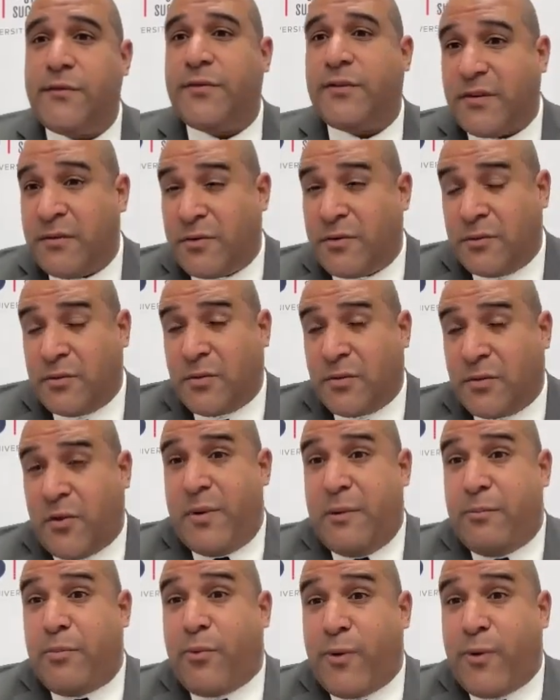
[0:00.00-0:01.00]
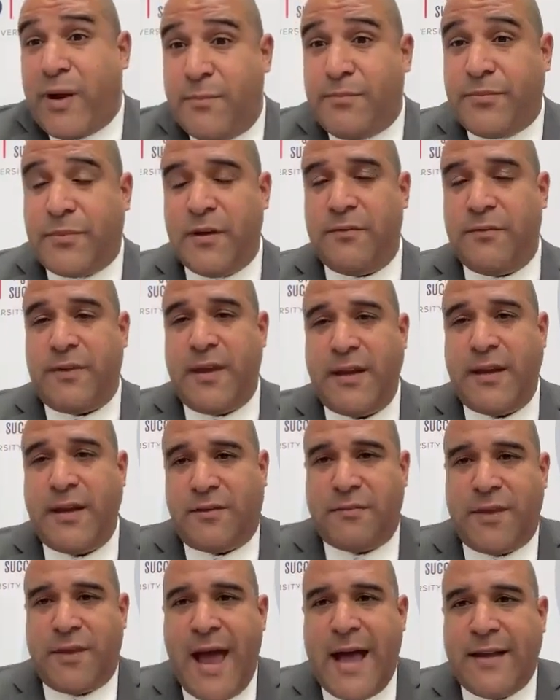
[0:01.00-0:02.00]
some systems are going to be preemptive, things
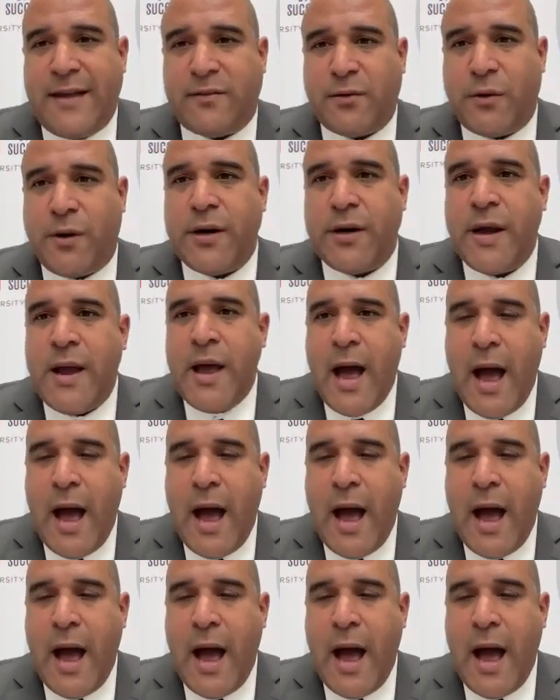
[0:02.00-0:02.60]
of that sort.